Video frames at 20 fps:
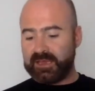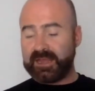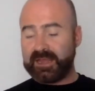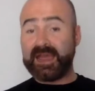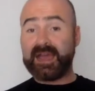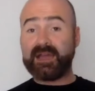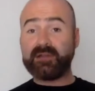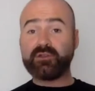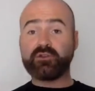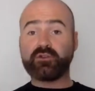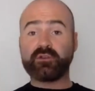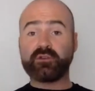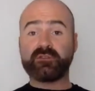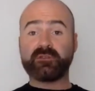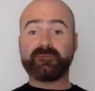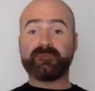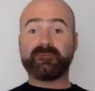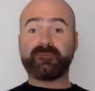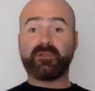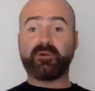and how you're going
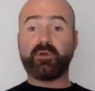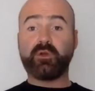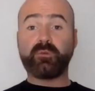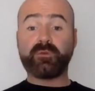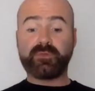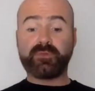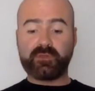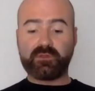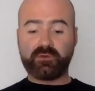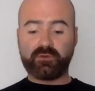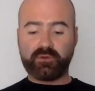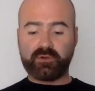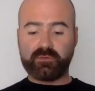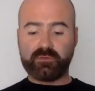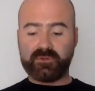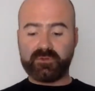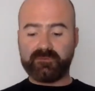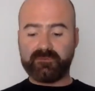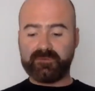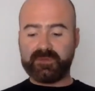to flow it with the
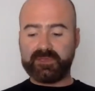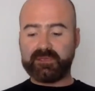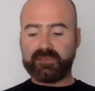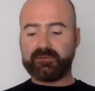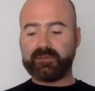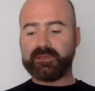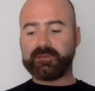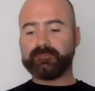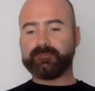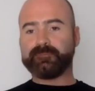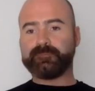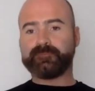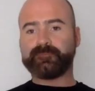Tuckman theory.